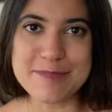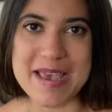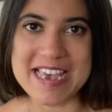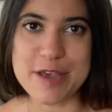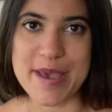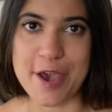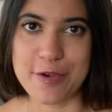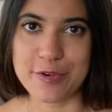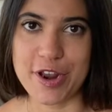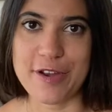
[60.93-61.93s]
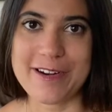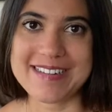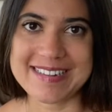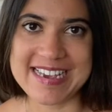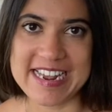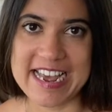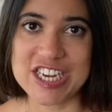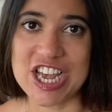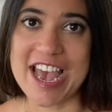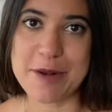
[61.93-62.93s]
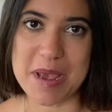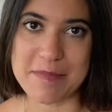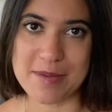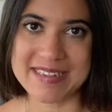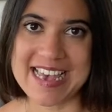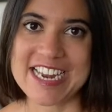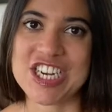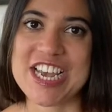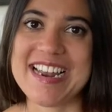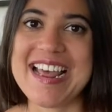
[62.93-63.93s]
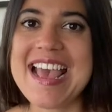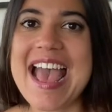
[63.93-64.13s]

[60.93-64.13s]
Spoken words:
making my own granola as a teenager in my mum's kitchen,